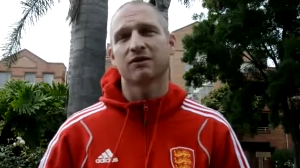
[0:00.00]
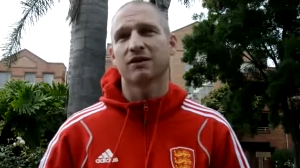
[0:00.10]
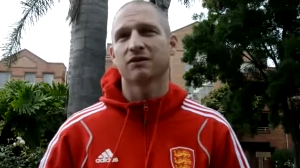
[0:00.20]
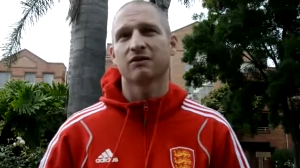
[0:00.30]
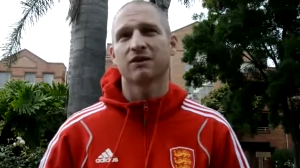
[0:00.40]

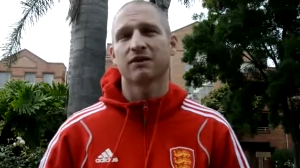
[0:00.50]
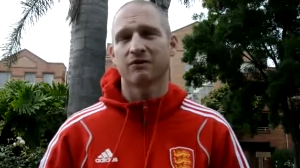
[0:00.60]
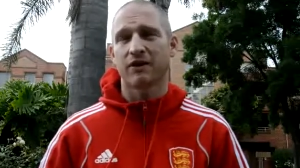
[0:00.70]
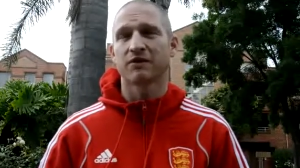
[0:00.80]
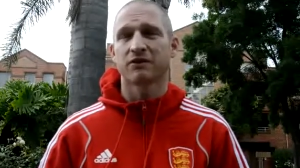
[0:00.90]
inter
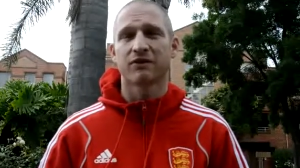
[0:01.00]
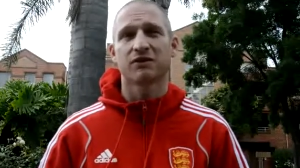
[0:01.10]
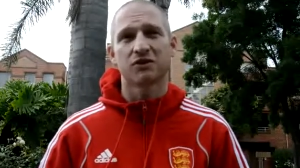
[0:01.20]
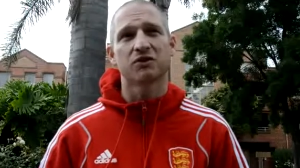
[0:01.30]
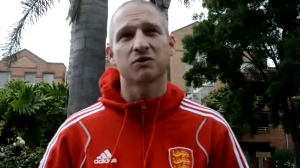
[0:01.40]

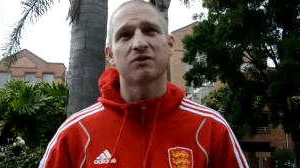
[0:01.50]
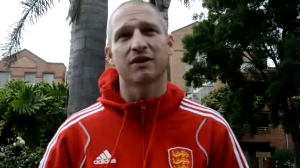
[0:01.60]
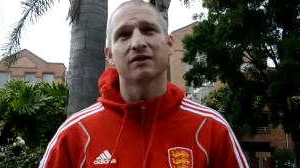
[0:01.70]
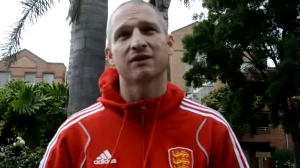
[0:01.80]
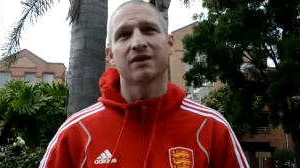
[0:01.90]
interventions we've
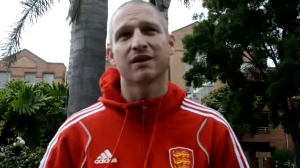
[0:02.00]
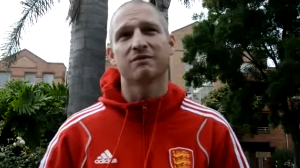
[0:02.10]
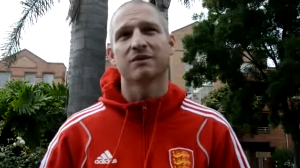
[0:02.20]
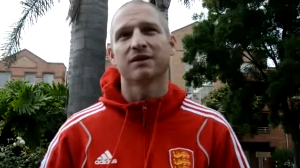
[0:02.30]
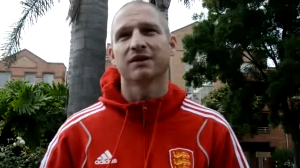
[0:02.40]
had in the game.